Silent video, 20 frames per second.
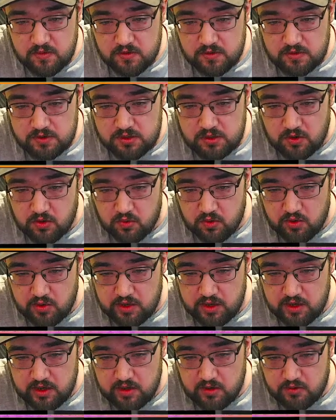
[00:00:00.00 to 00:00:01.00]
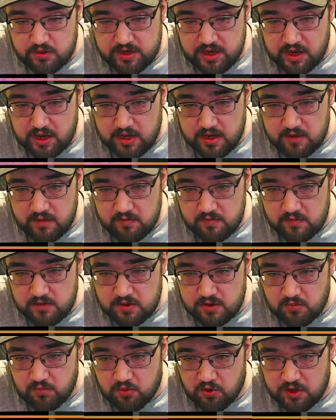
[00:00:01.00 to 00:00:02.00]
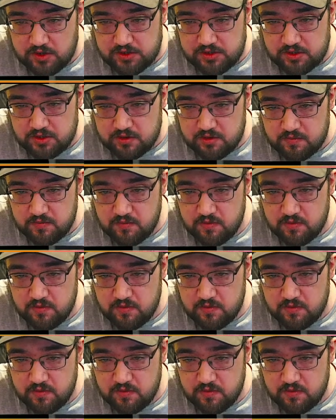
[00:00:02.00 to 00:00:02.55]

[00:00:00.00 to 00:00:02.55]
So we'll hit OK, compressor.